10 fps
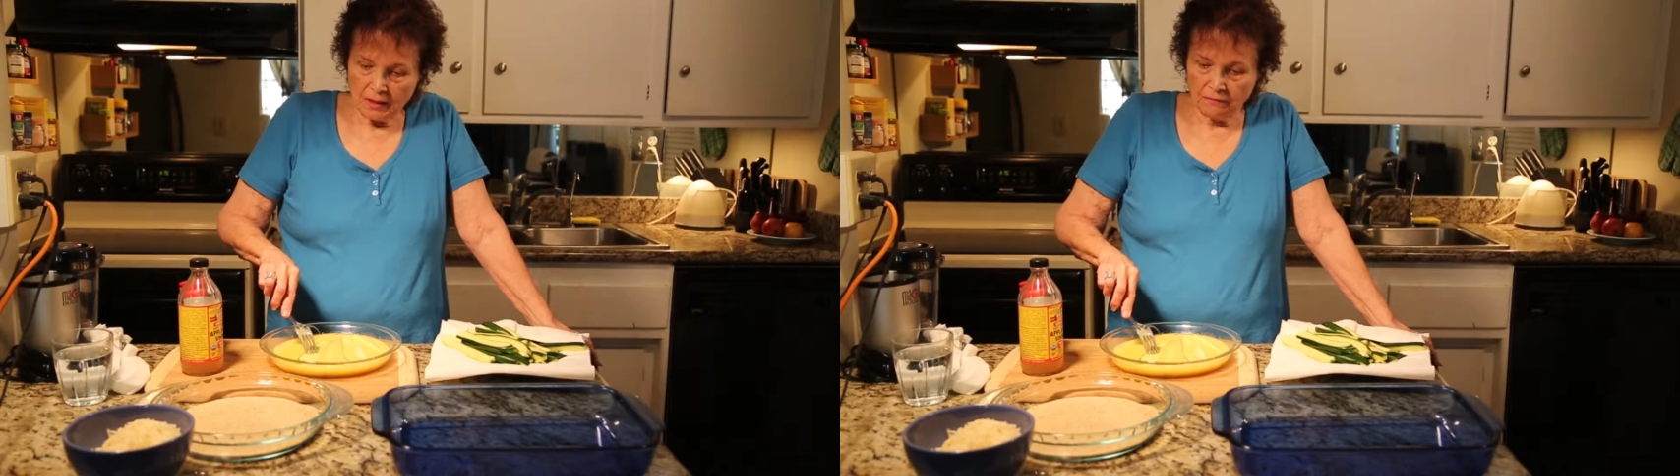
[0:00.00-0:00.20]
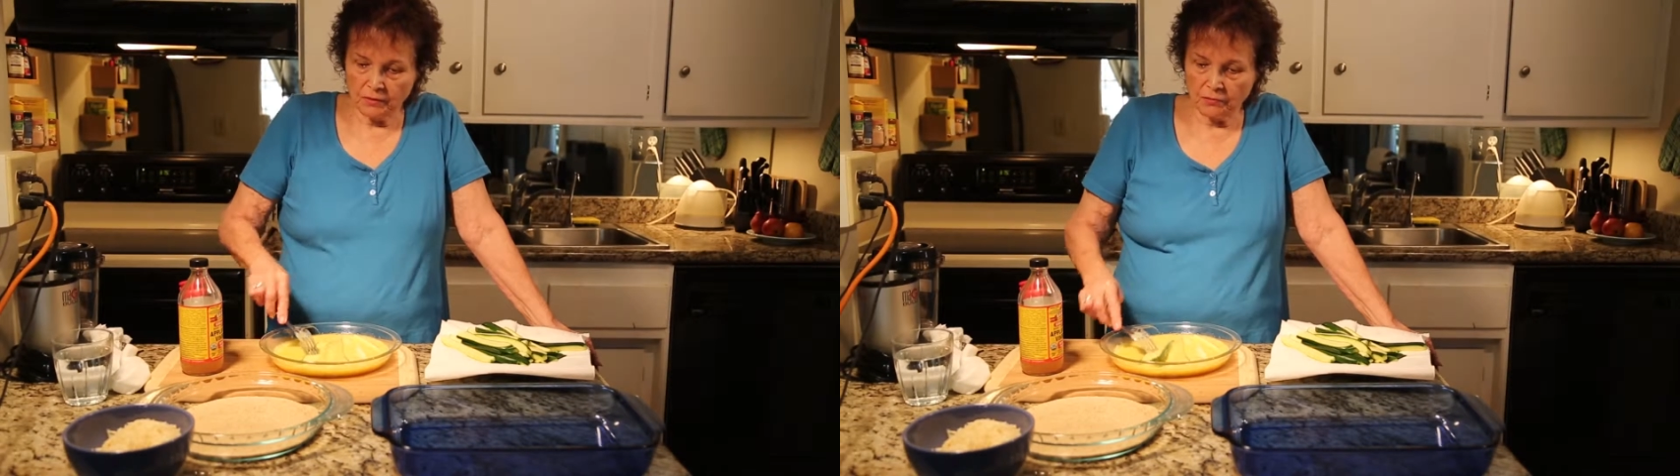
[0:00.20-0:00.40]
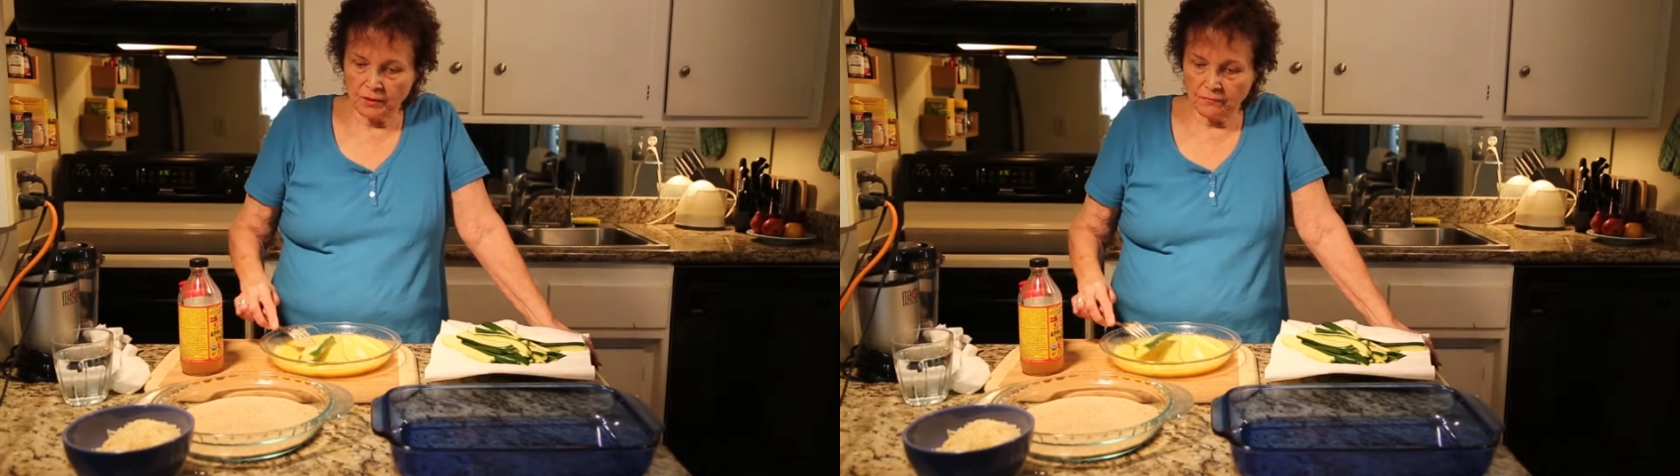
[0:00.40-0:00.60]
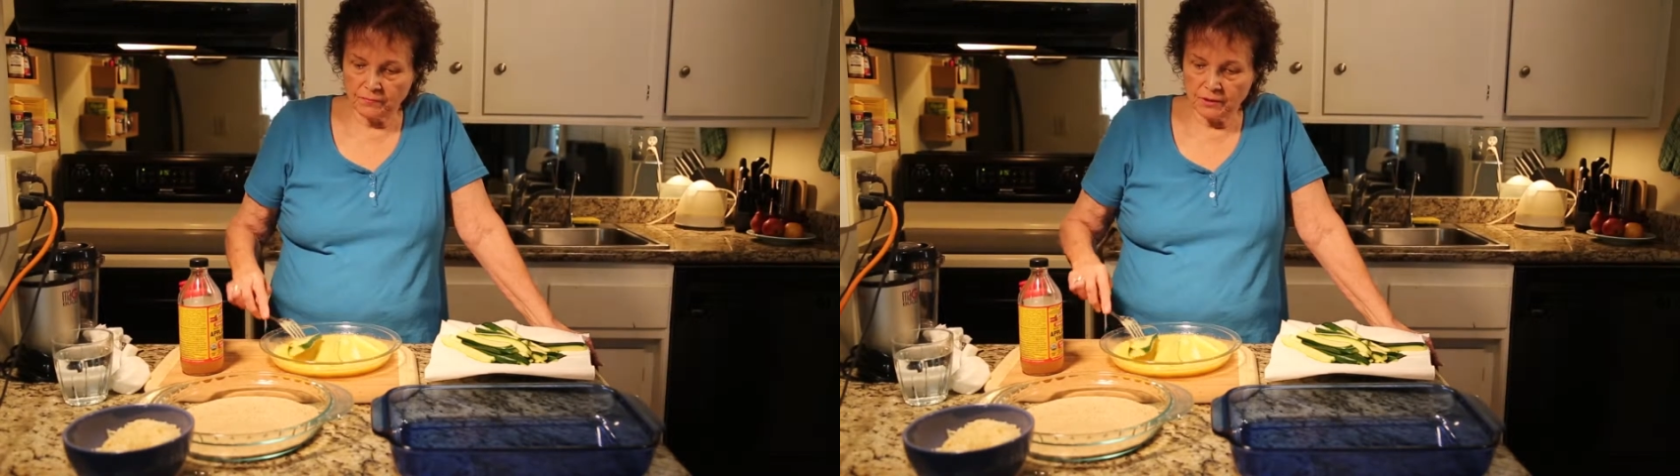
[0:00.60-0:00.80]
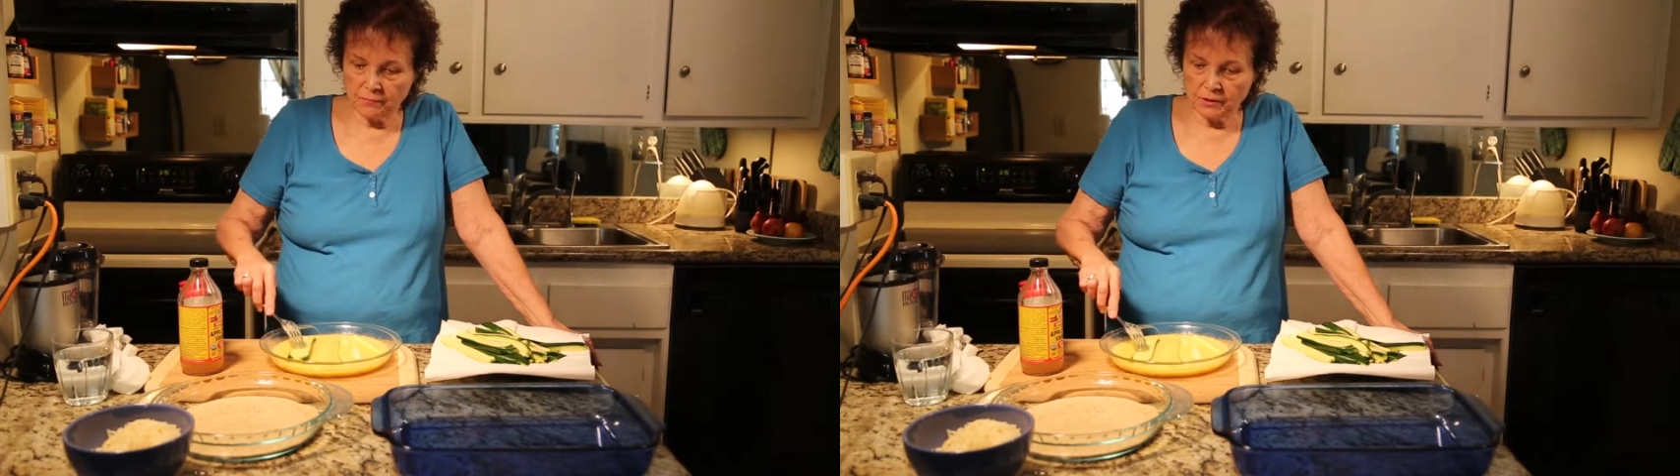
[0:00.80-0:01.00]
If you don't give
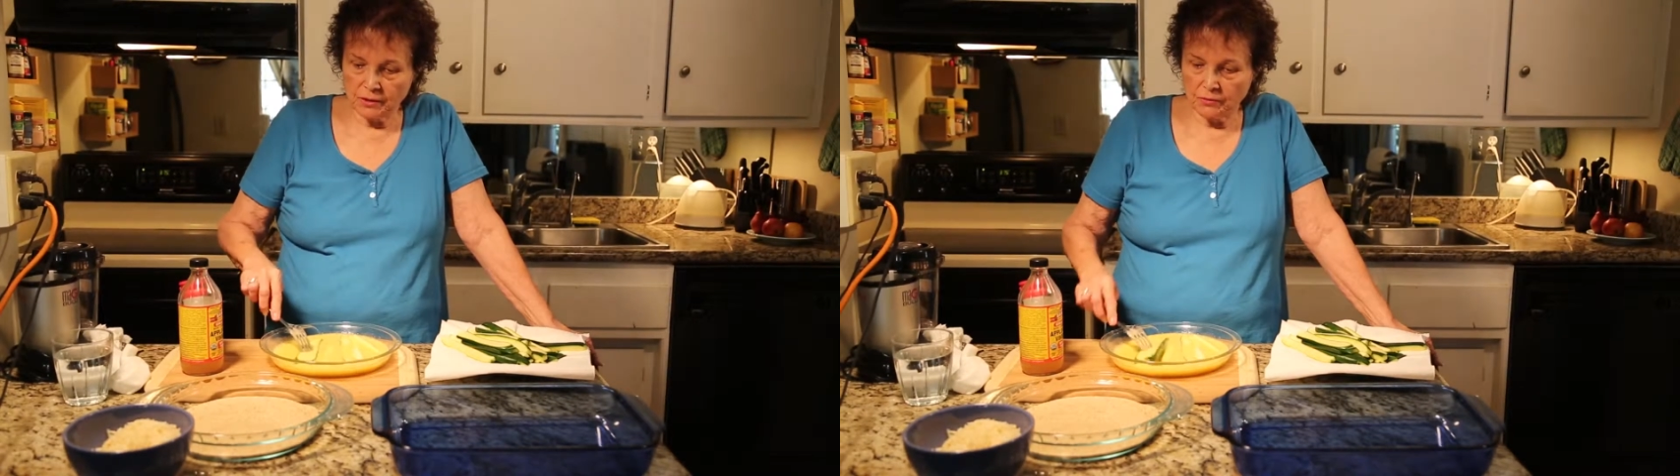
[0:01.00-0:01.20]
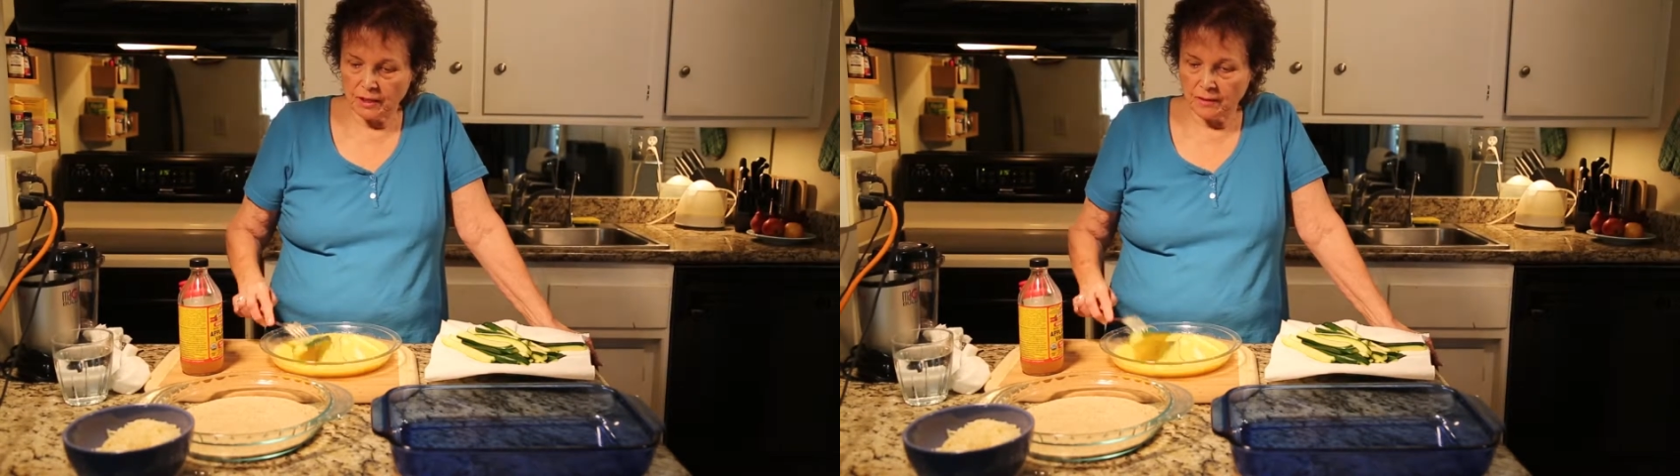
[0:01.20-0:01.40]
them some to your